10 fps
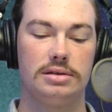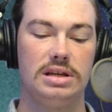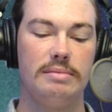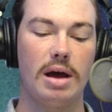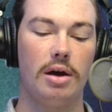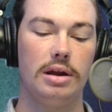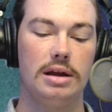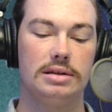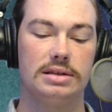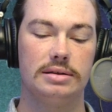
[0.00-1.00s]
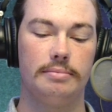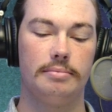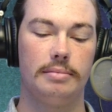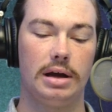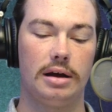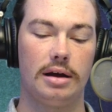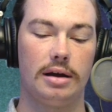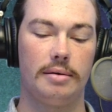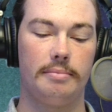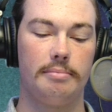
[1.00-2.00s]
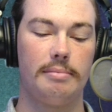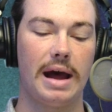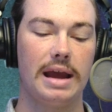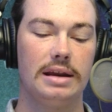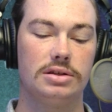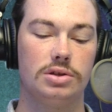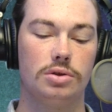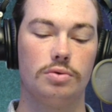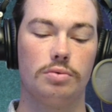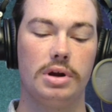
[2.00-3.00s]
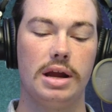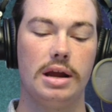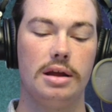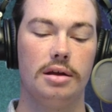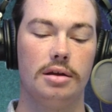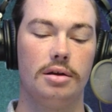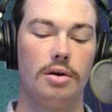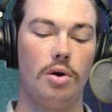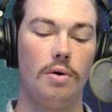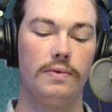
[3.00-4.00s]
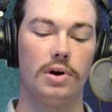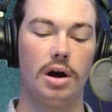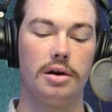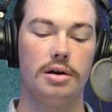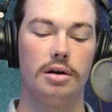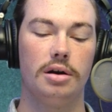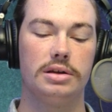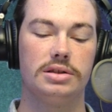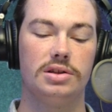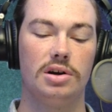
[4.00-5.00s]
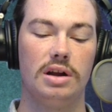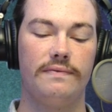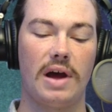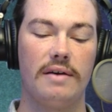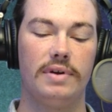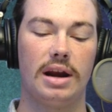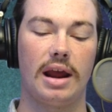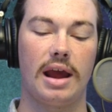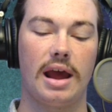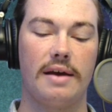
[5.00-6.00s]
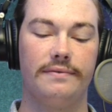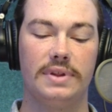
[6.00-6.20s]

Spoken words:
team out east, -3, over under is 35.5.